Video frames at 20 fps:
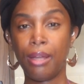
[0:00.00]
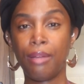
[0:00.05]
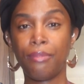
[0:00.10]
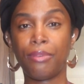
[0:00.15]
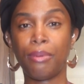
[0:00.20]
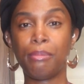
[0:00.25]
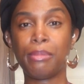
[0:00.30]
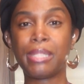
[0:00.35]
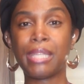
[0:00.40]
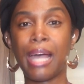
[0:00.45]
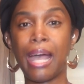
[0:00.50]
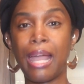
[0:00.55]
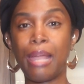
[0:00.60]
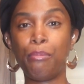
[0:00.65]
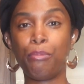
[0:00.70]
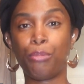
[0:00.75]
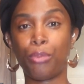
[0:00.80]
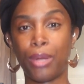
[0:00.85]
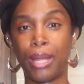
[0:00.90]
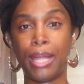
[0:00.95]
from
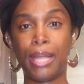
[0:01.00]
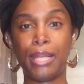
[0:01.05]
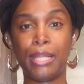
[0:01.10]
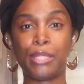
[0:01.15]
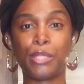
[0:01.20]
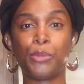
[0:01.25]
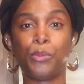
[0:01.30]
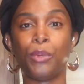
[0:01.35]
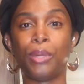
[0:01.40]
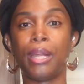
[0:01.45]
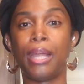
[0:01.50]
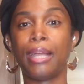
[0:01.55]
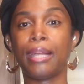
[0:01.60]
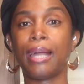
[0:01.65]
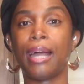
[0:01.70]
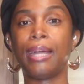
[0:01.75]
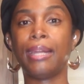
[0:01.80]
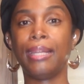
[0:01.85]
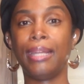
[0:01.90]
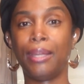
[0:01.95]
tight braids when I
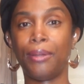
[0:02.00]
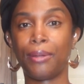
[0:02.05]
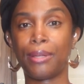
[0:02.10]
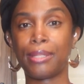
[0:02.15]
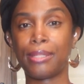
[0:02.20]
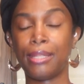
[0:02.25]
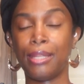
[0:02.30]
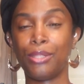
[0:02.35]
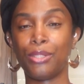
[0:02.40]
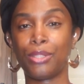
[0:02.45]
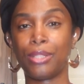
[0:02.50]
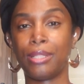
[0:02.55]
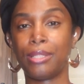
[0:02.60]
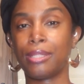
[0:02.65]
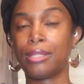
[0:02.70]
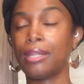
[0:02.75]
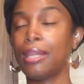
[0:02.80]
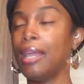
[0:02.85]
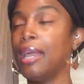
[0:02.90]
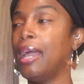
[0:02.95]
got hair
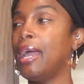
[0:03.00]
extensions,